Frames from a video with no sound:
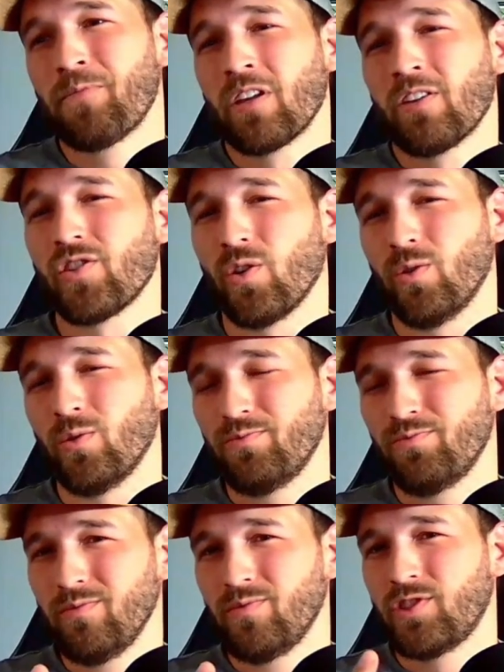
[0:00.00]
So,
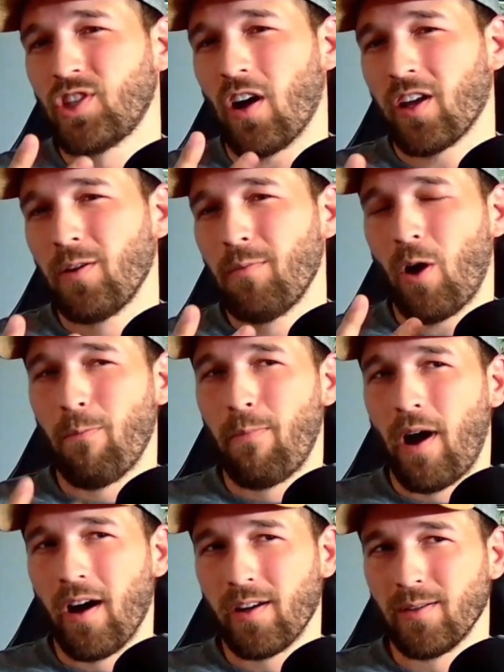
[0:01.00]
talking about
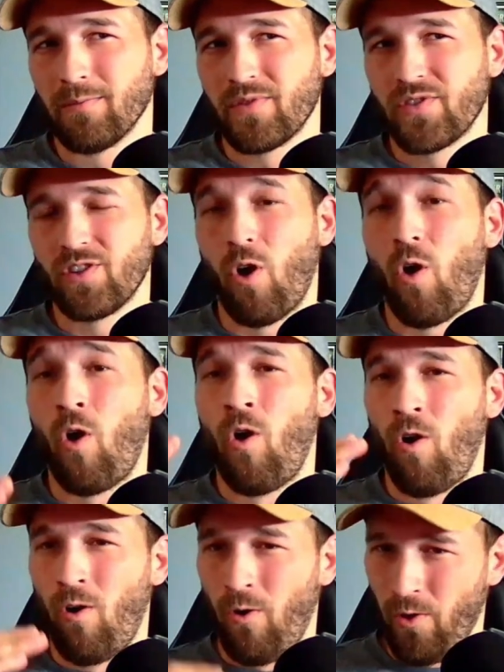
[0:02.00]
bottoms
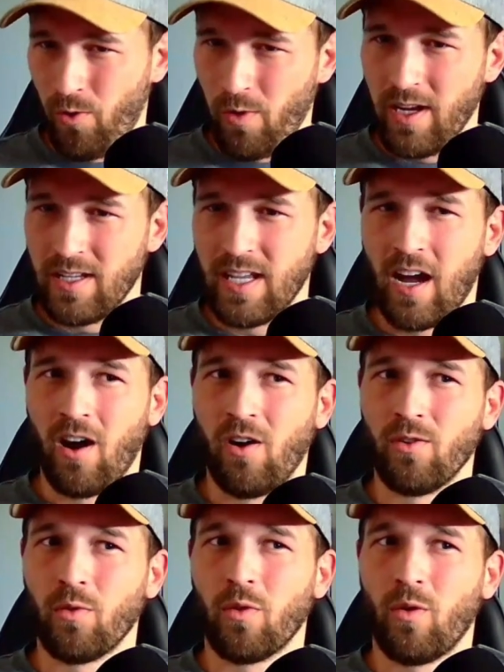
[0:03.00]
all the way
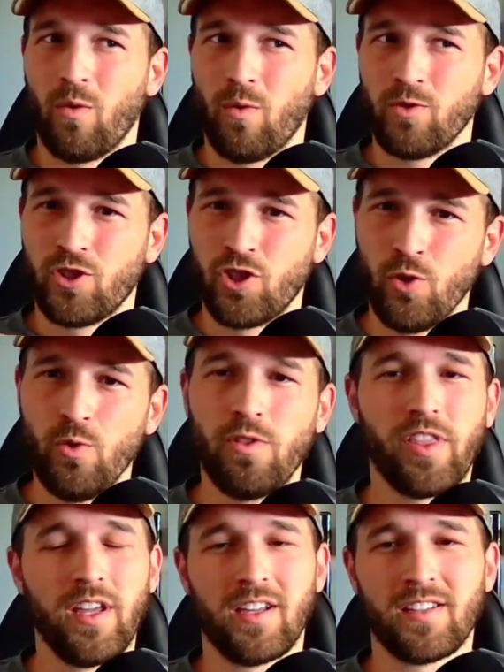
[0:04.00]
down, two
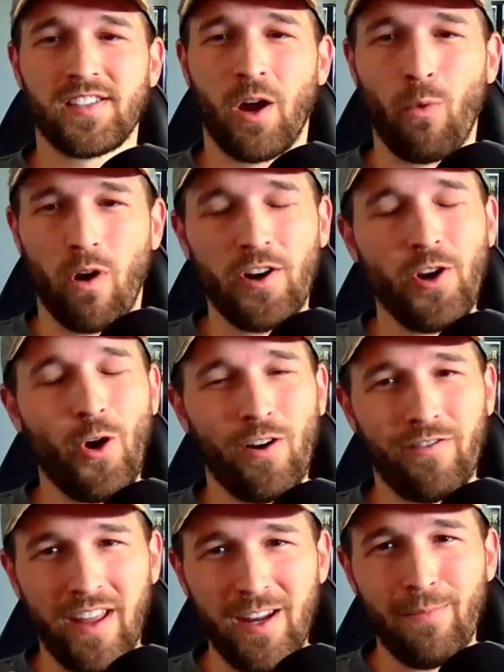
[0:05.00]
things I want to know
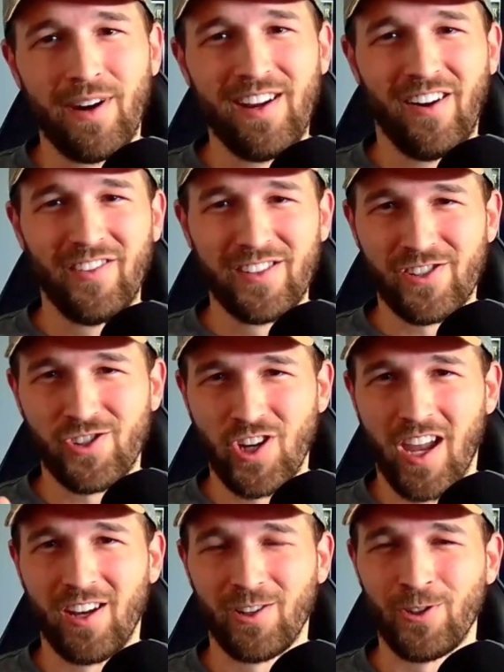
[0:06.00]
if anybody on this
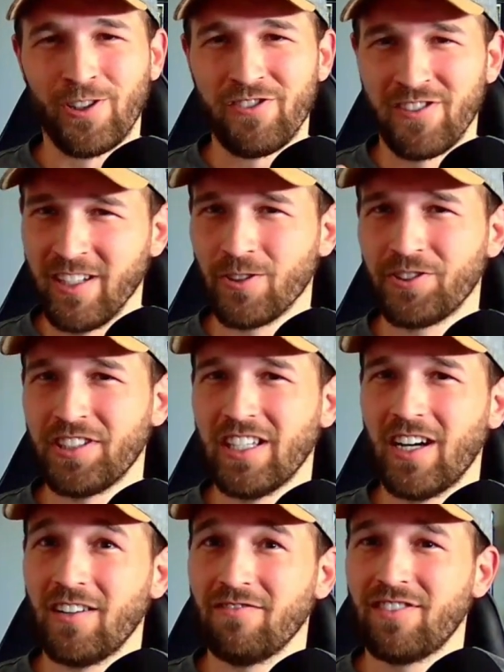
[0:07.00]
channel is guilty
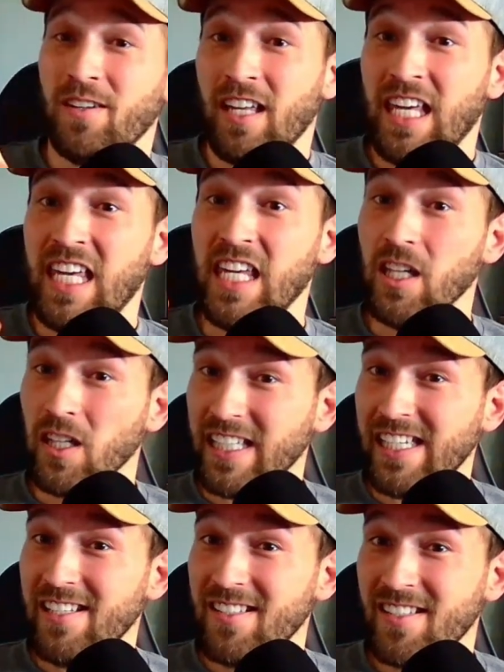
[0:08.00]
of:
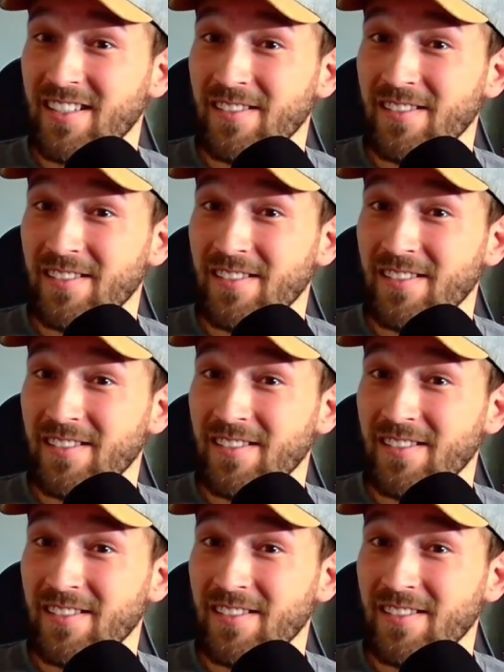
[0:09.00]
Heelys,